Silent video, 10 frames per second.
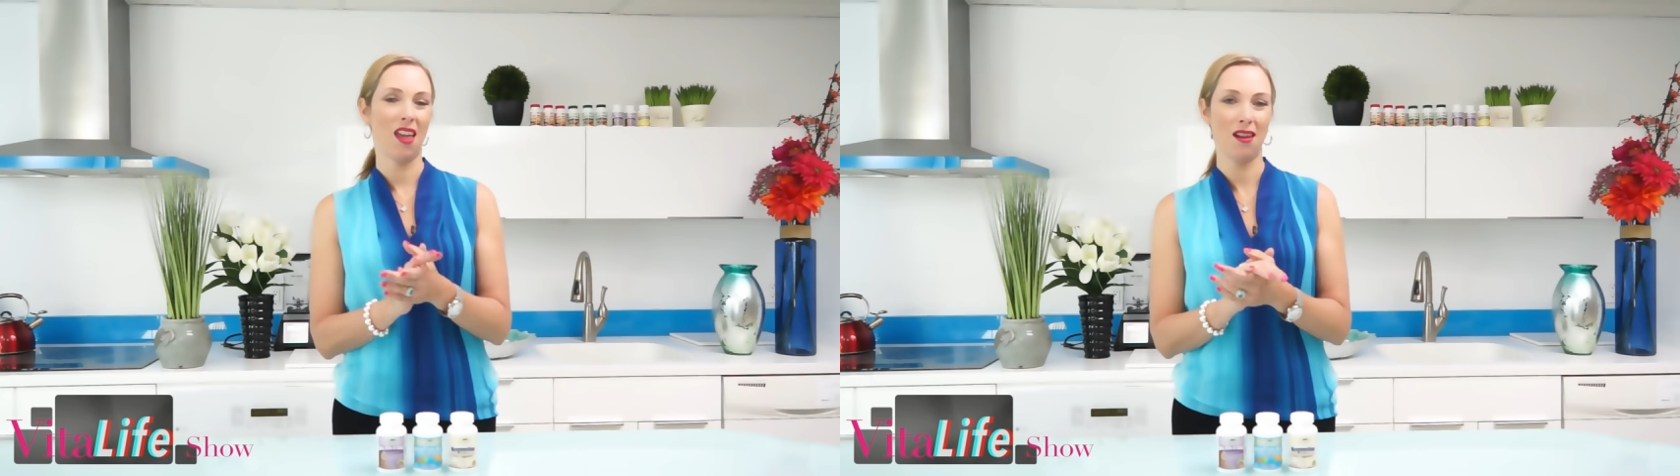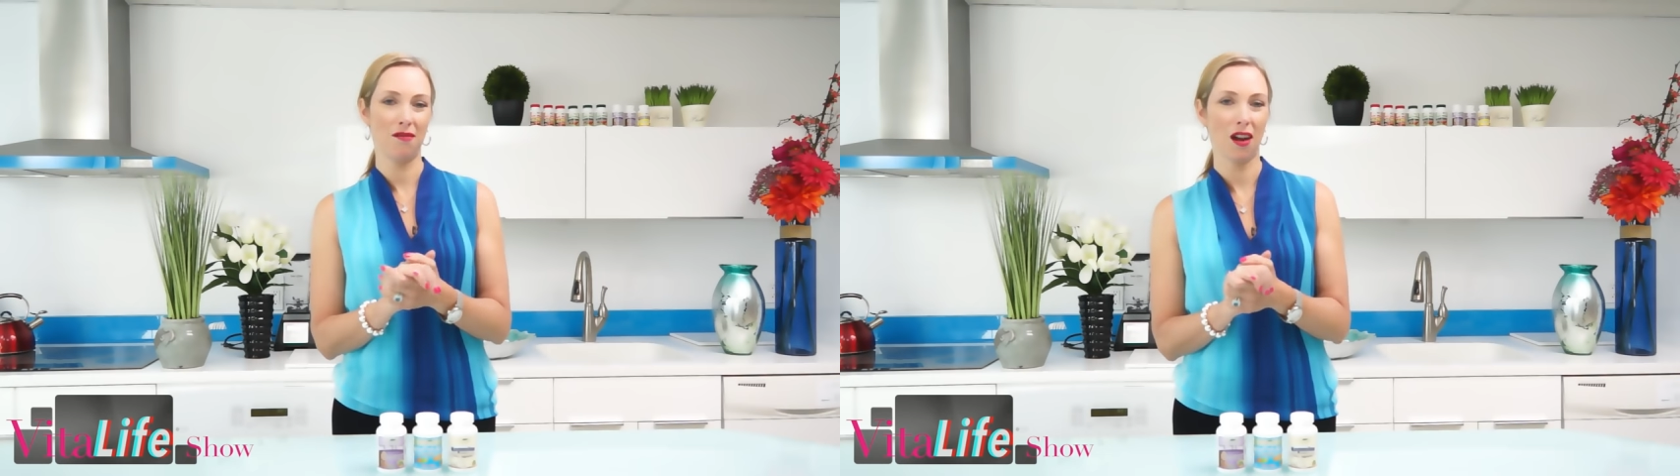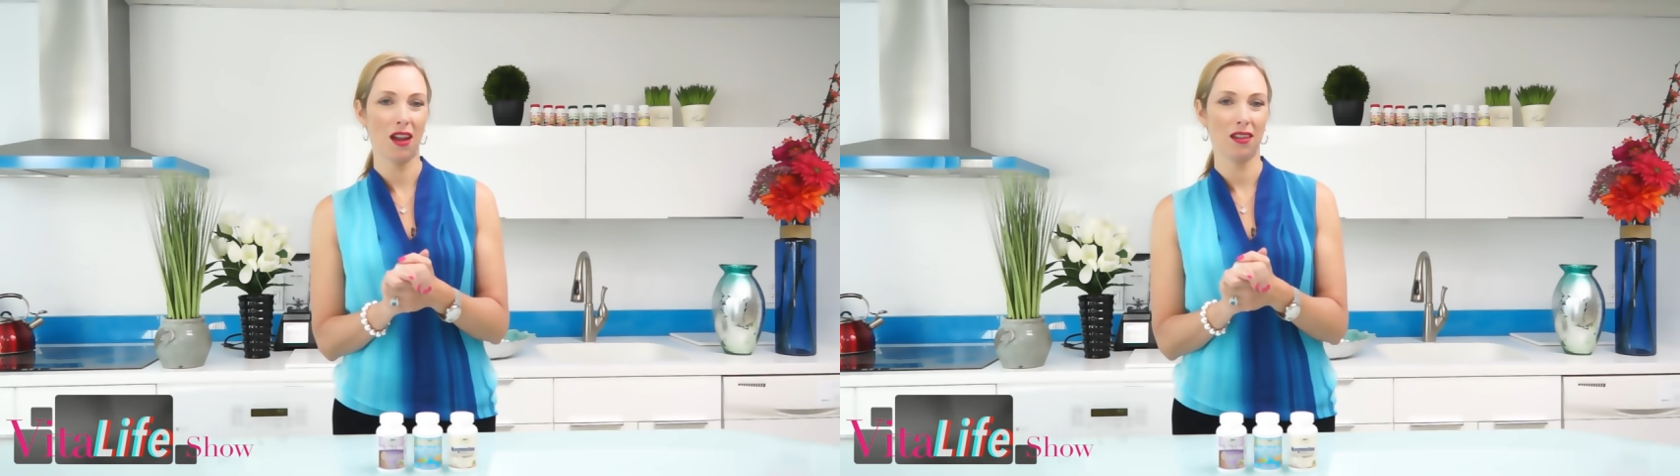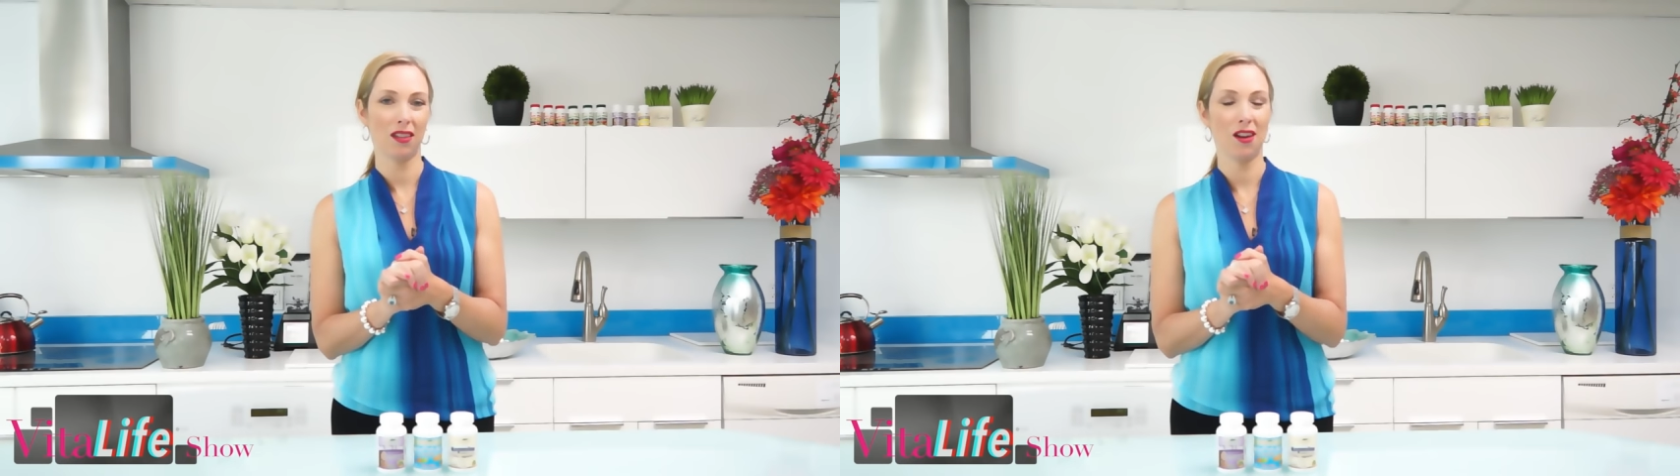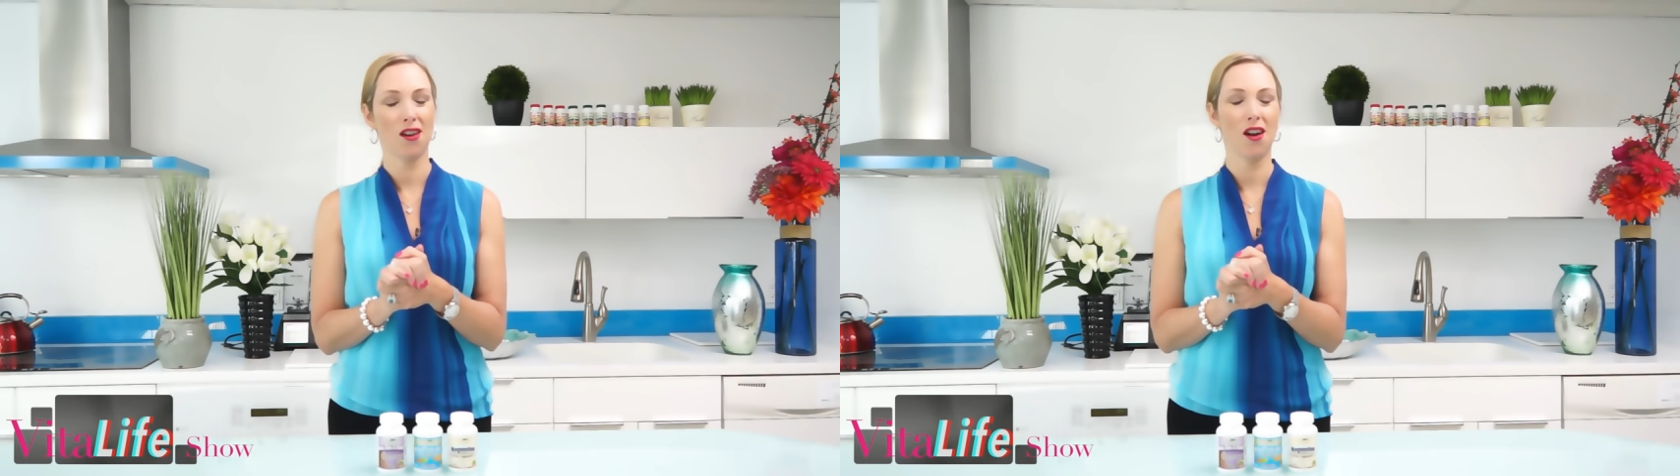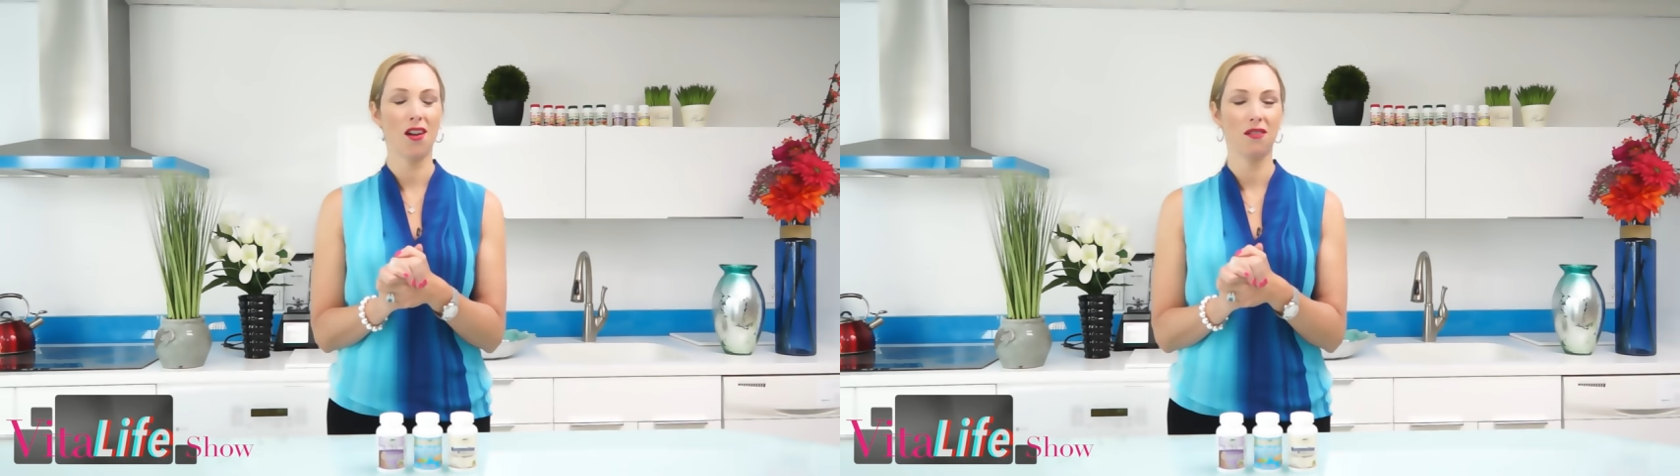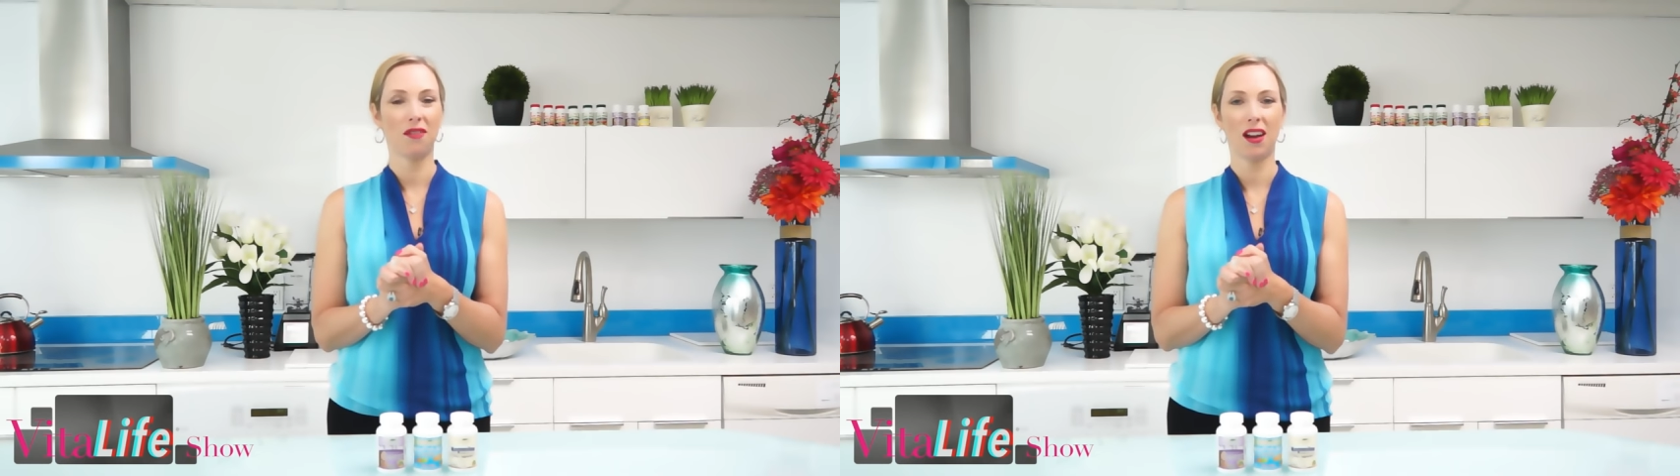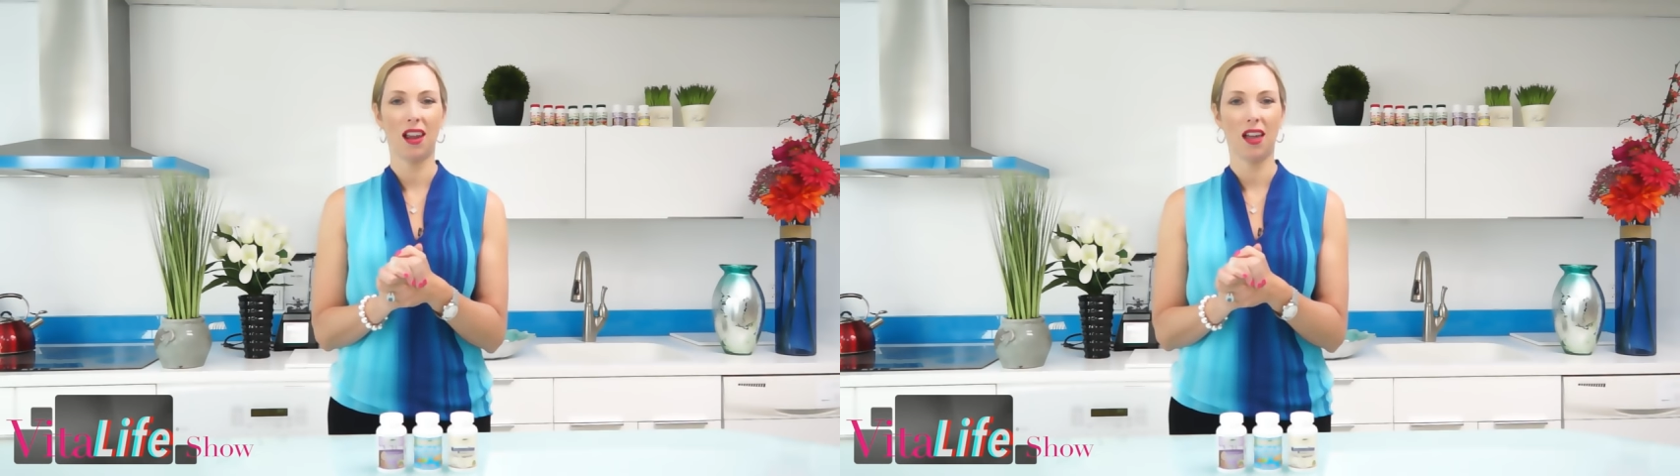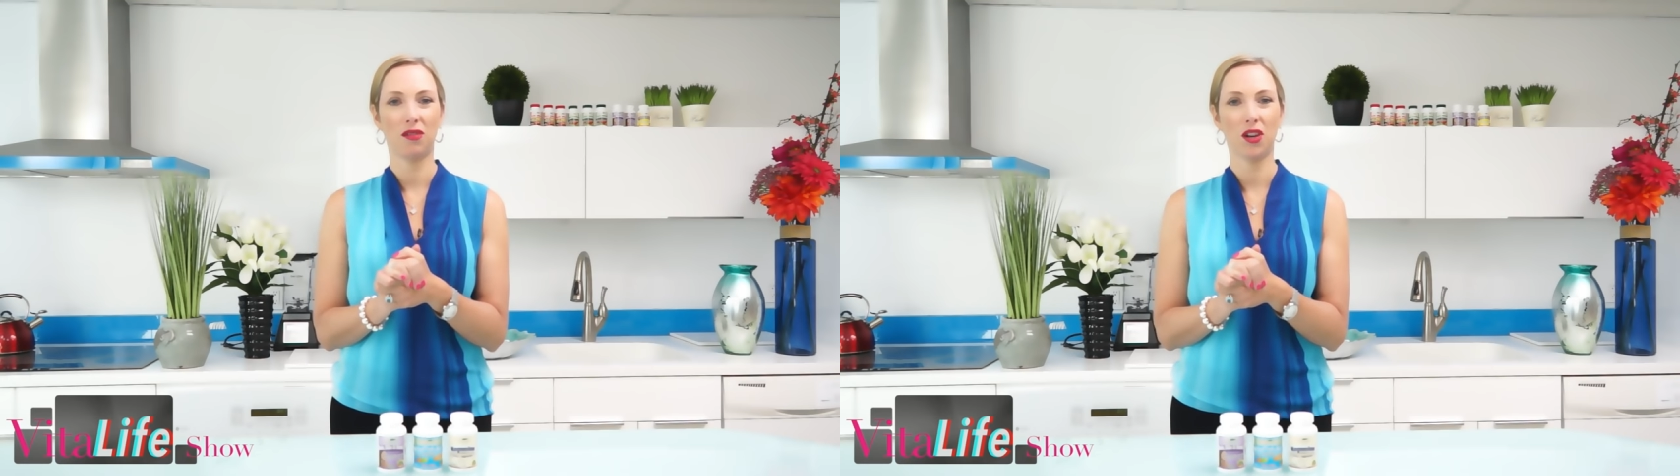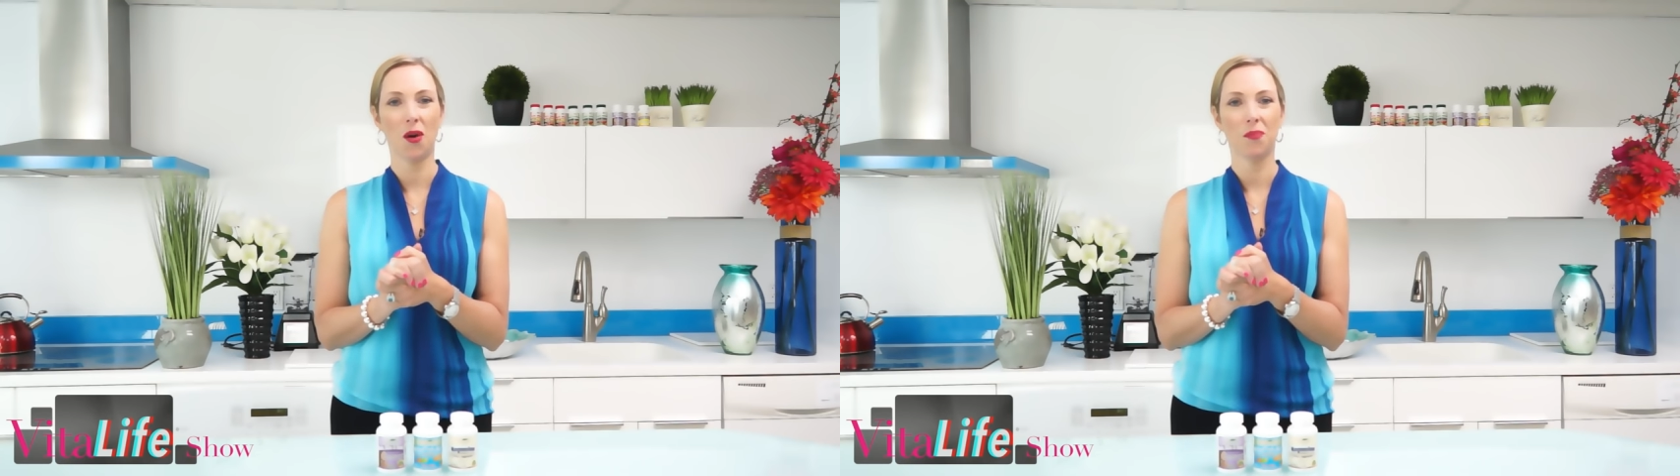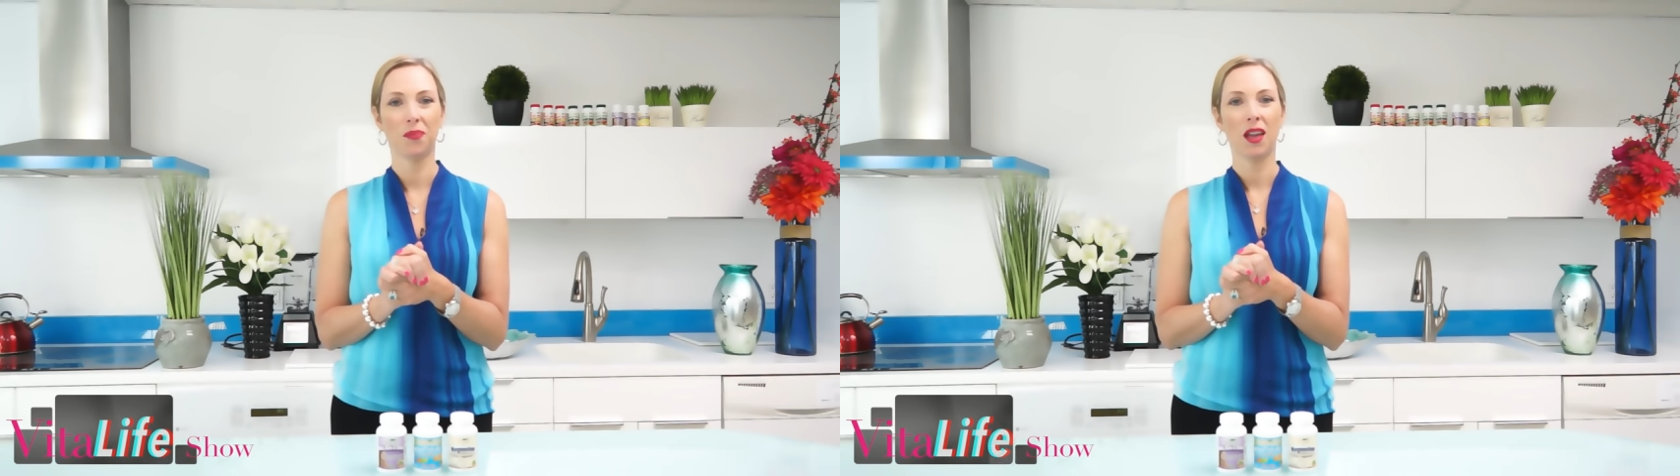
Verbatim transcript: and advice here on the Vital Life Show.